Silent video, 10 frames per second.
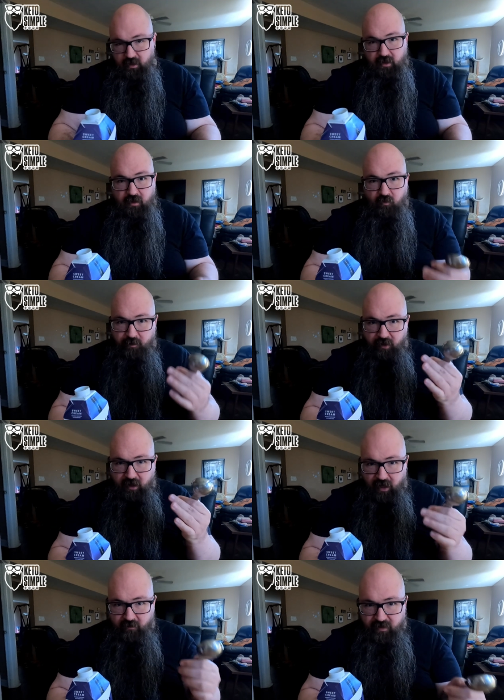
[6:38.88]
And again, we'll
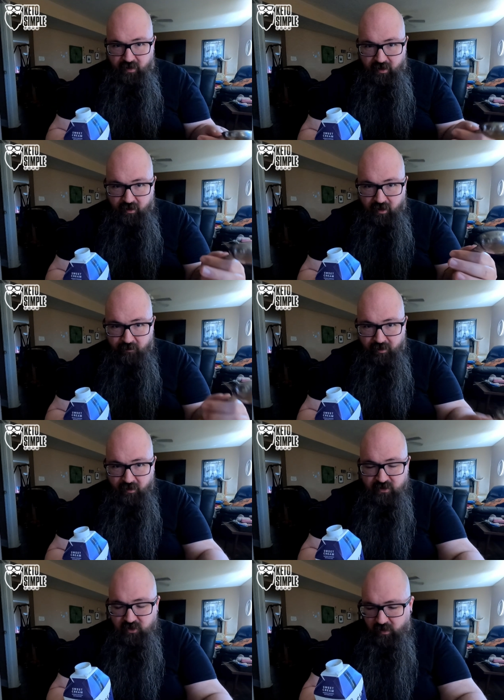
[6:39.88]
put everything up
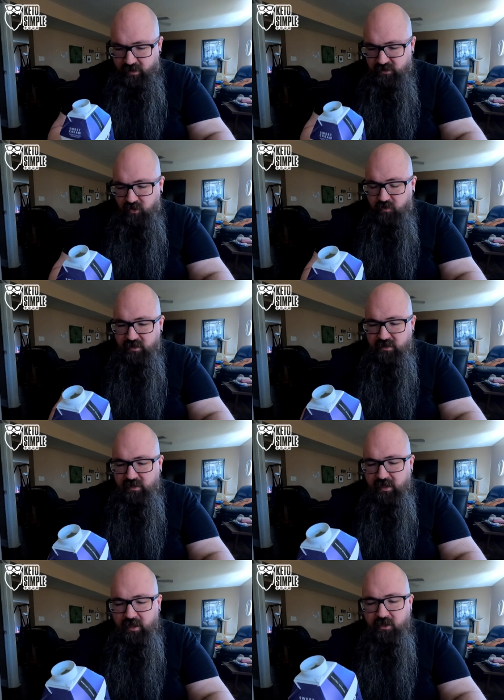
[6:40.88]
on the screen so you can
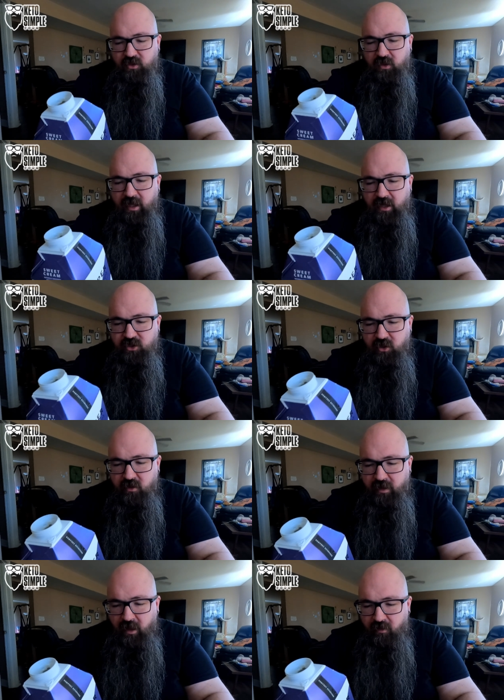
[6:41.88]
see it at your
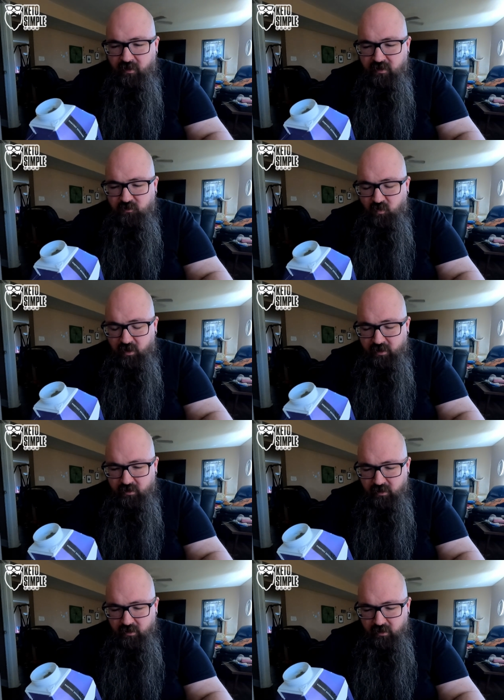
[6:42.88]
leisure. Now this
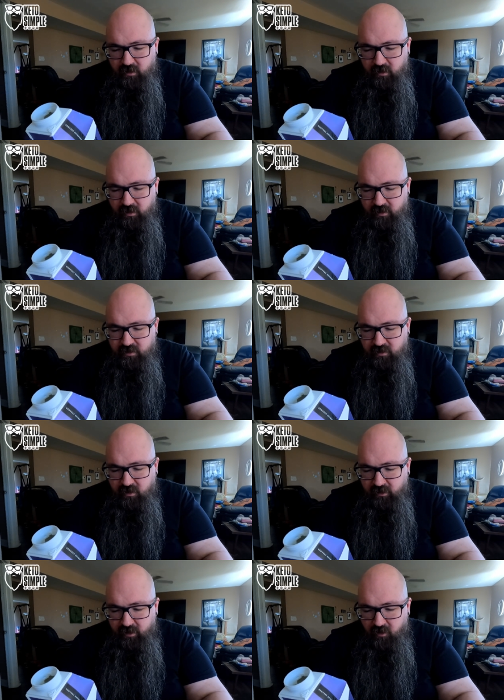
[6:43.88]
one is
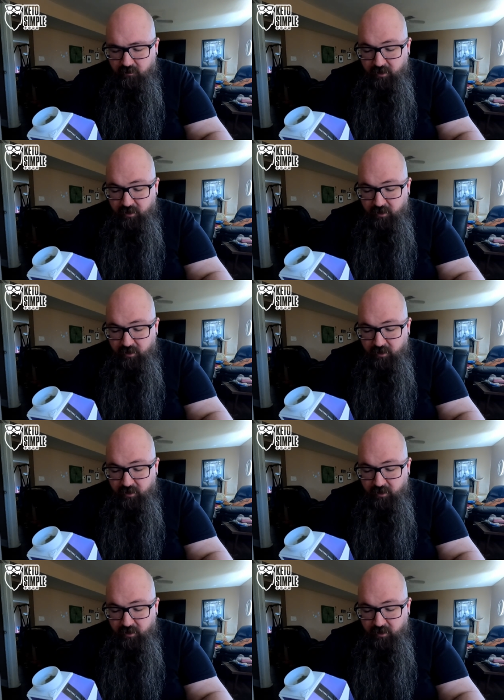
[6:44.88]
cleaner.